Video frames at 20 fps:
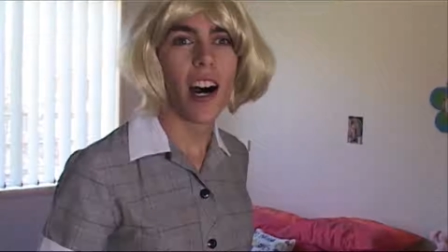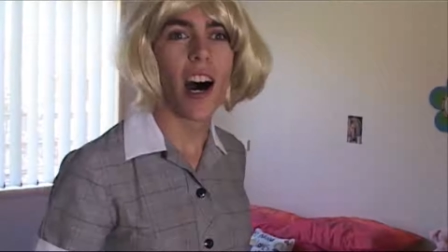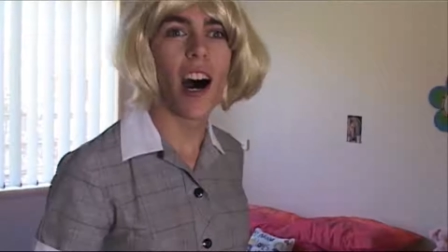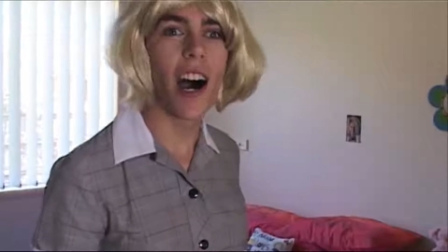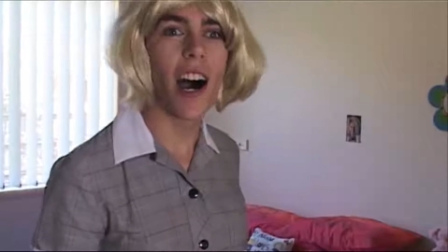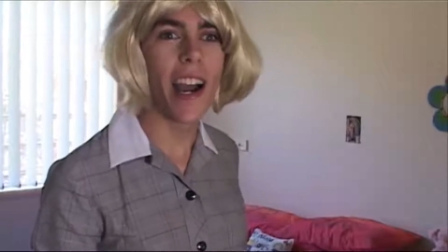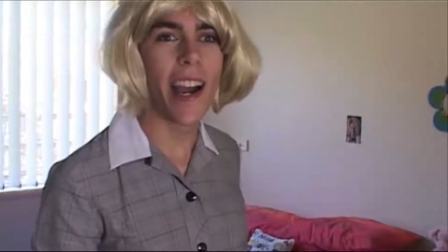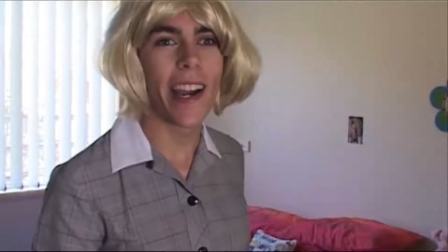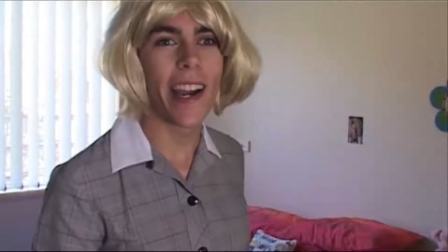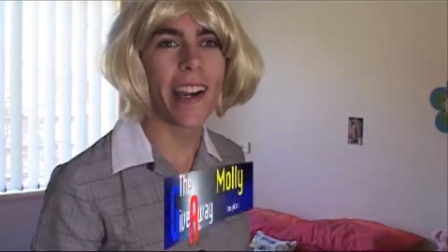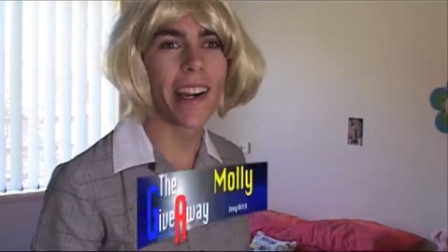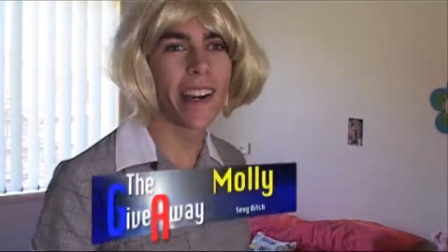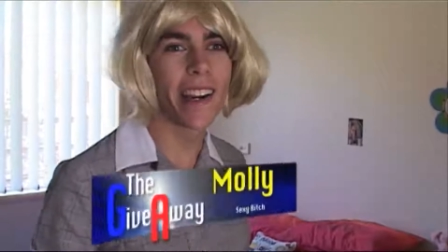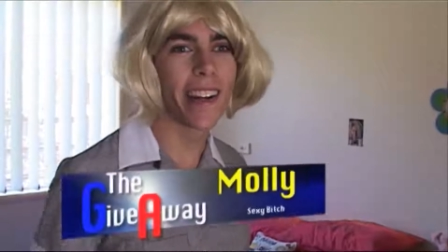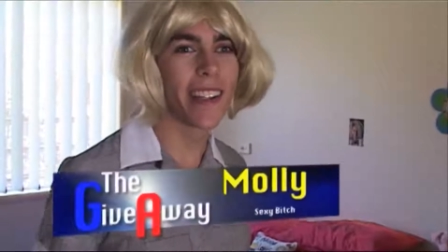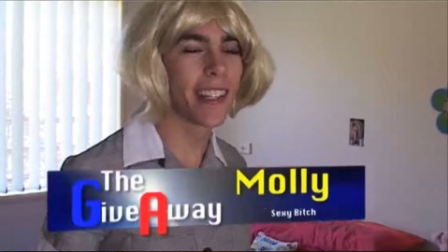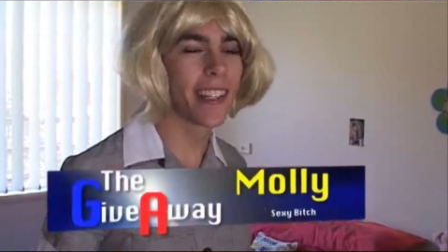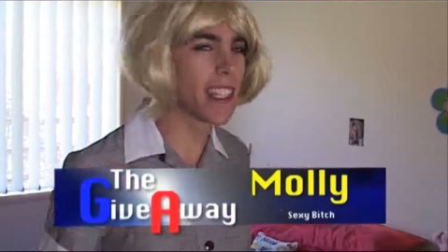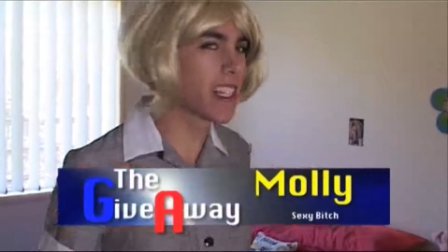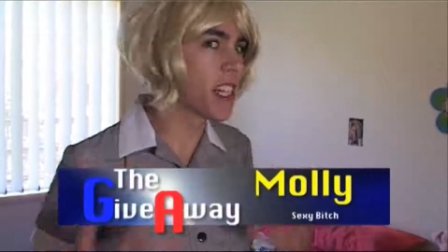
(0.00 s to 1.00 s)
Hi,
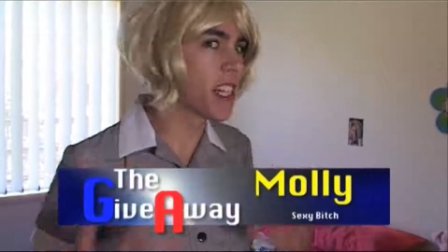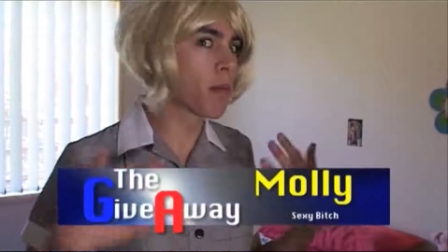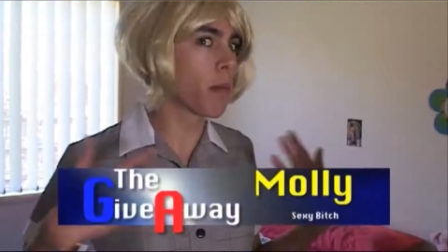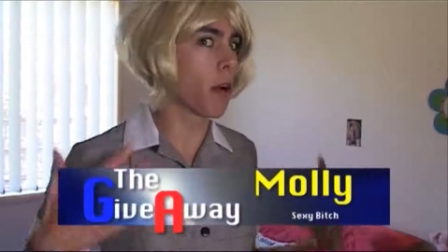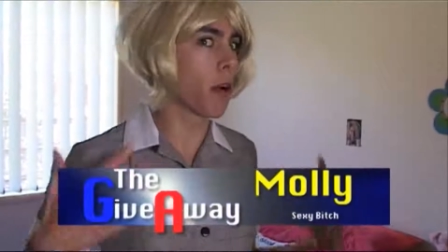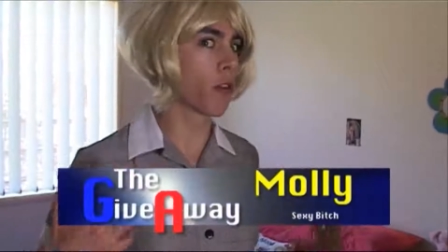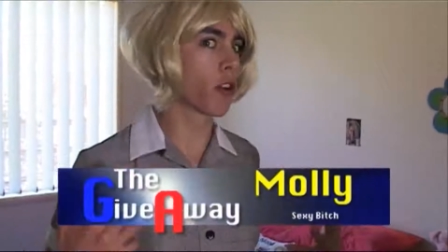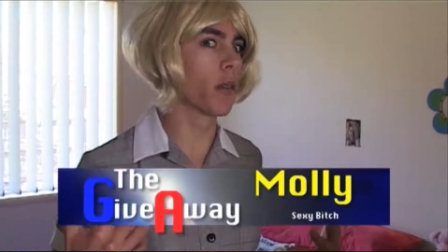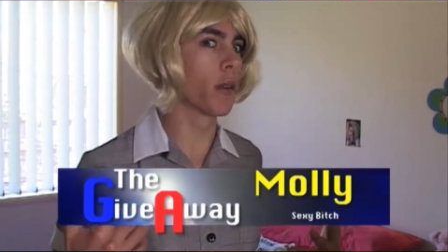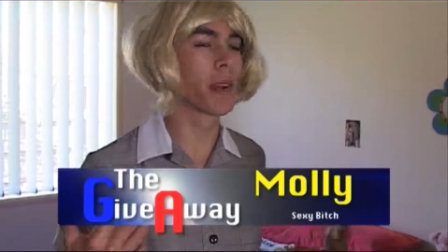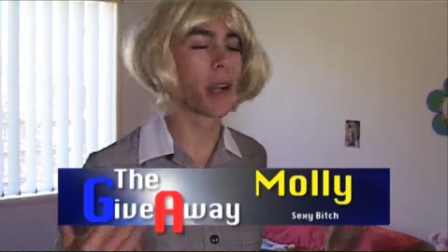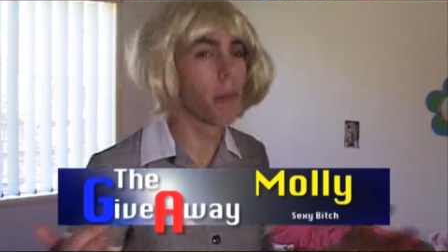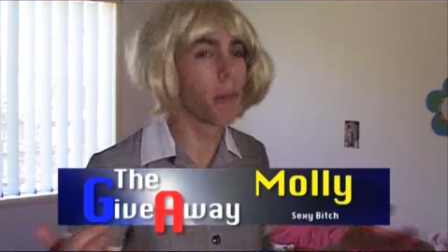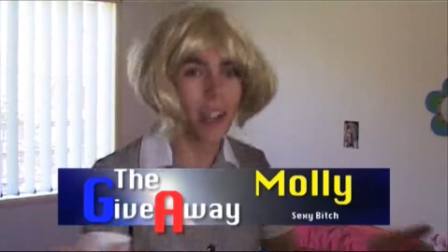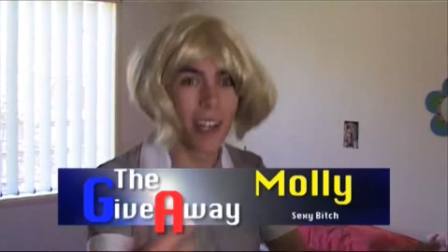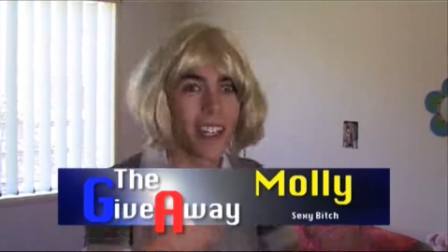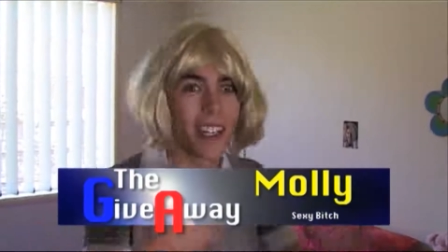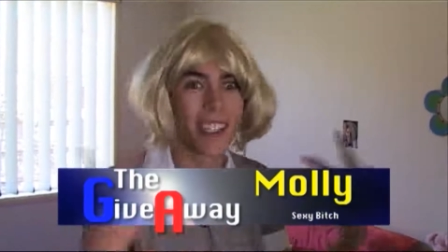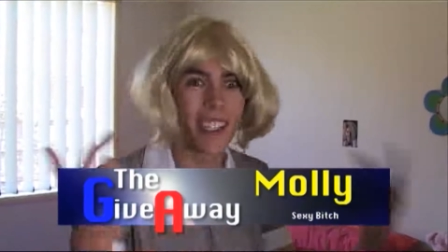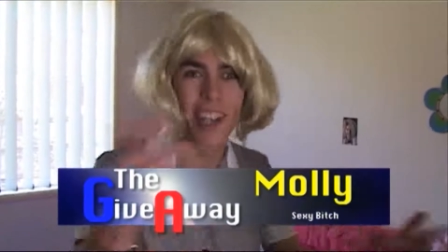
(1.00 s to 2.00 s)
this is my room. Come on,
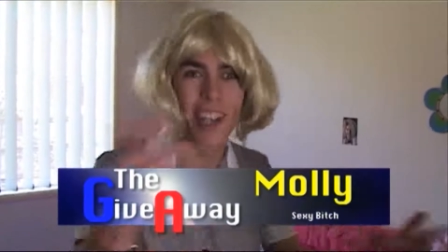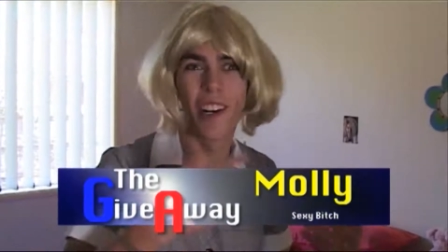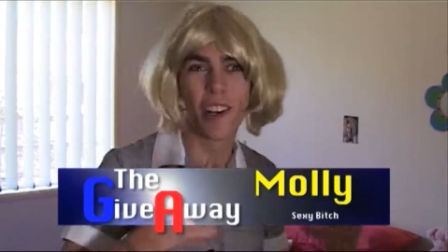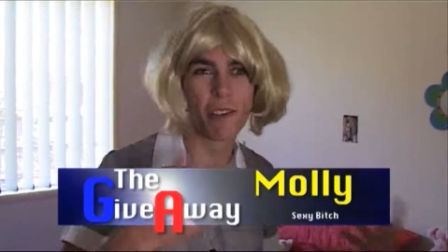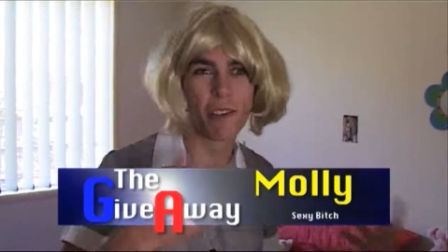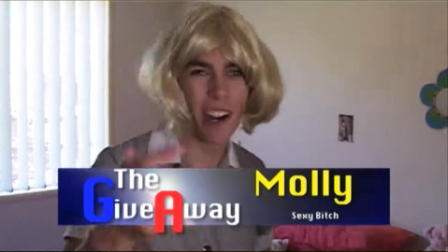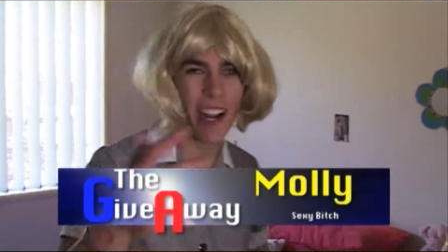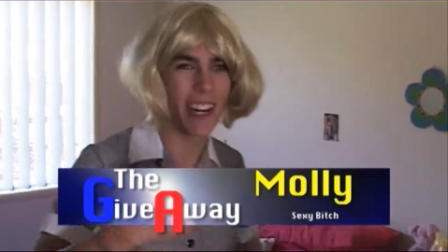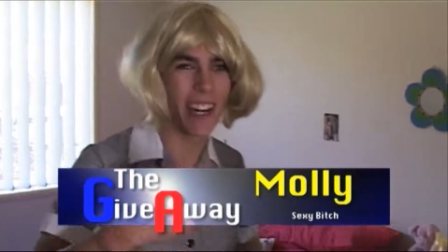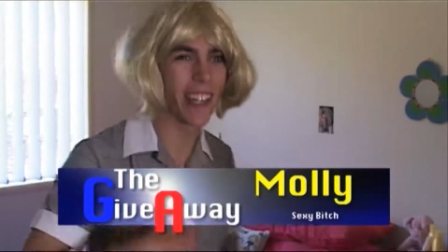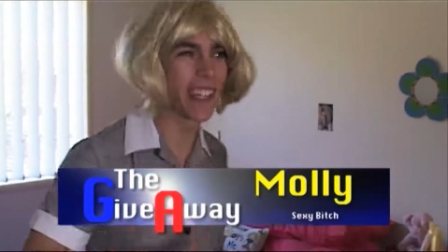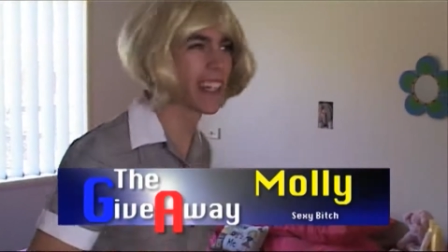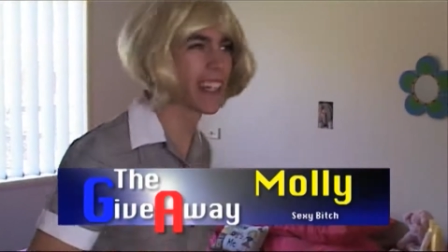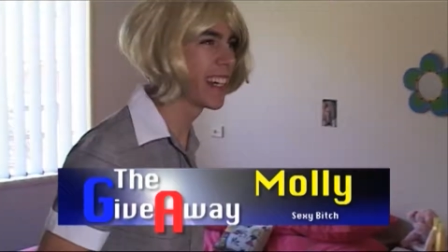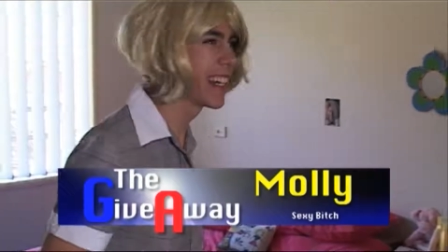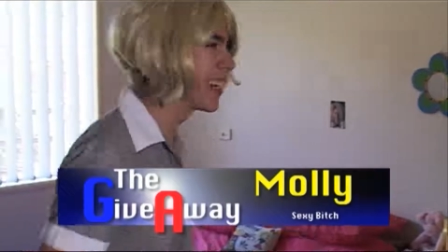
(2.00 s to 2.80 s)
I'll show you around.